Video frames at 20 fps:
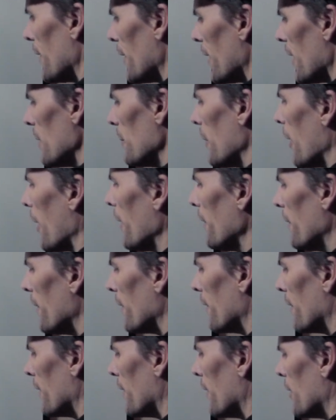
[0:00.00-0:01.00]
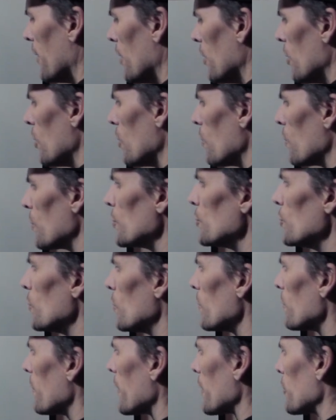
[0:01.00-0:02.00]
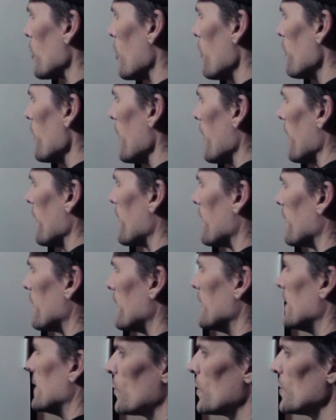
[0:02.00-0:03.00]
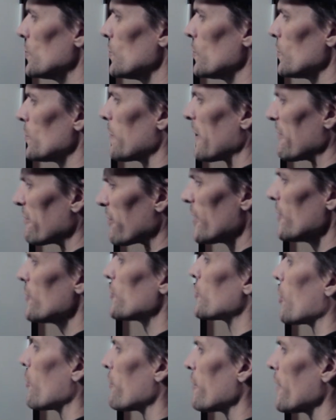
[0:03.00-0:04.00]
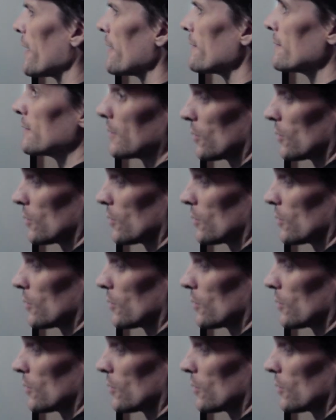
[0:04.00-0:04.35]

Hey man, what are you doing with my girlfriend? What are you doing with my friend's girlfriend?